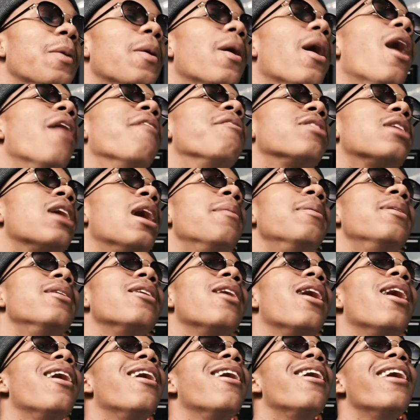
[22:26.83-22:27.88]
Overcome it
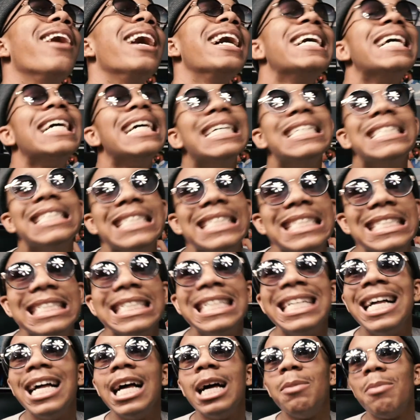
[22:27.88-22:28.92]

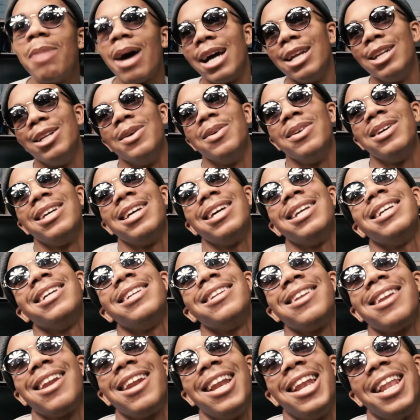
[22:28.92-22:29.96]
by doing it in
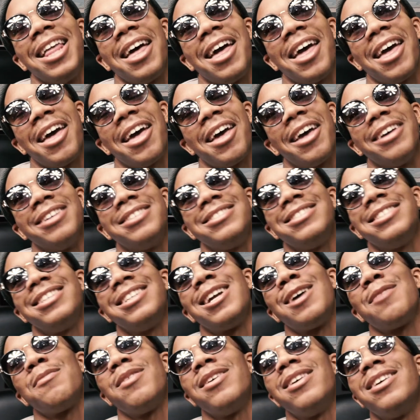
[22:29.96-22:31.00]
class and
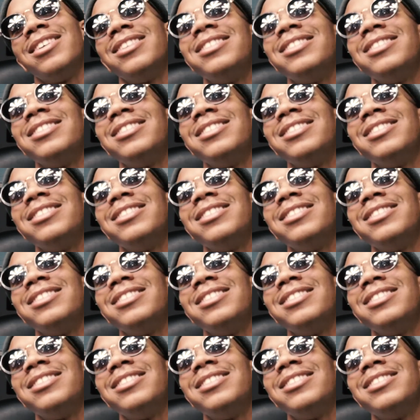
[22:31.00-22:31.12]
not paying